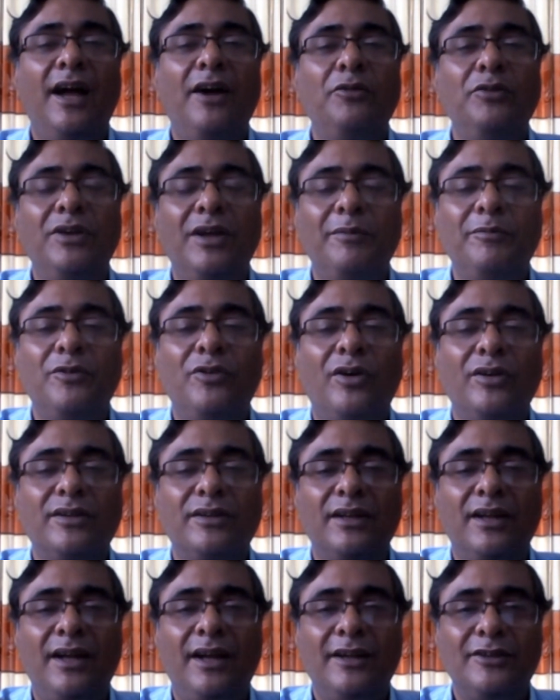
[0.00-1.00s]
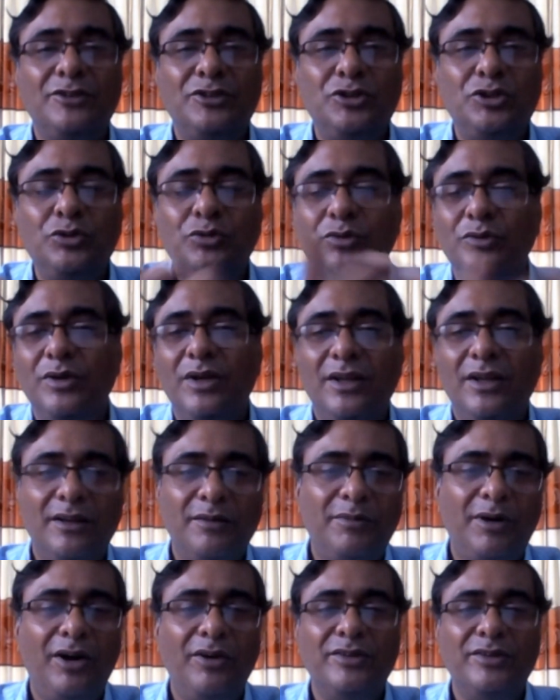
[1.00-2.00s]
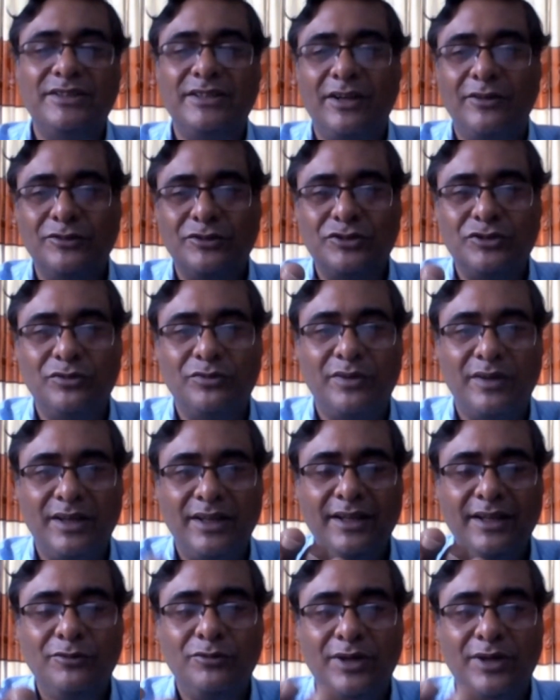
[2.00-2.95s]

We have got two vowel sounds over here.